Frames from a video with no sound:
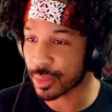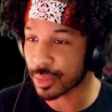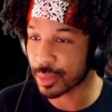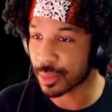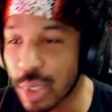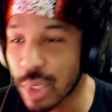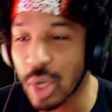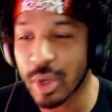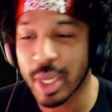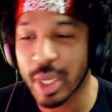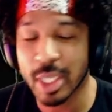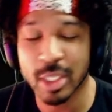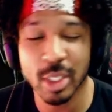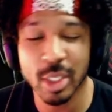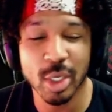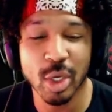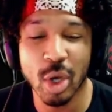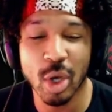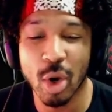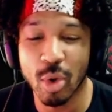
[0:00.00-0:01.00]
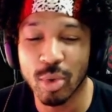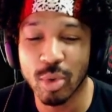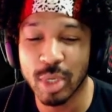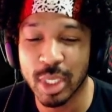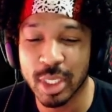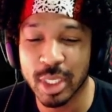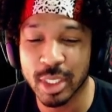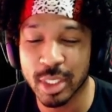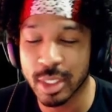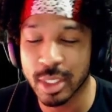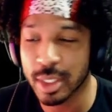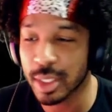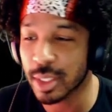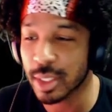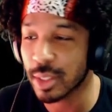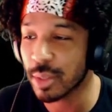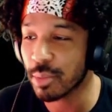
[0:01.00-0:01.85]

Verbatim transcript: Bro, that's the coldest